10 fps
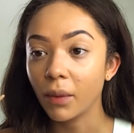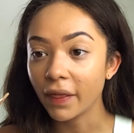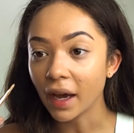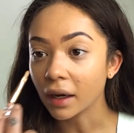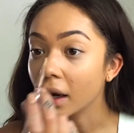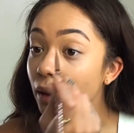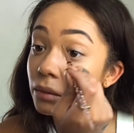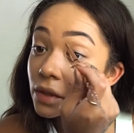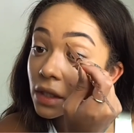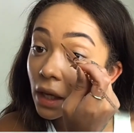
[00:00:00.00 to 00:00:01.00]
When that
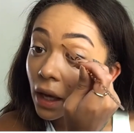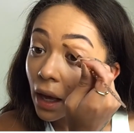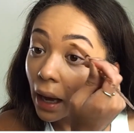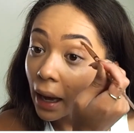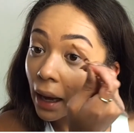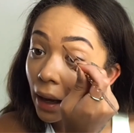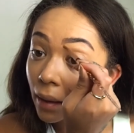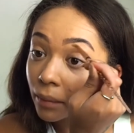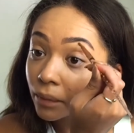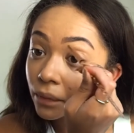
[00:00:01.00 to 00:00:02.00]
comes,
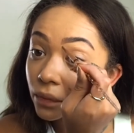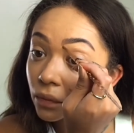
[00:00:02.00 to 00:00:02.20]
I'll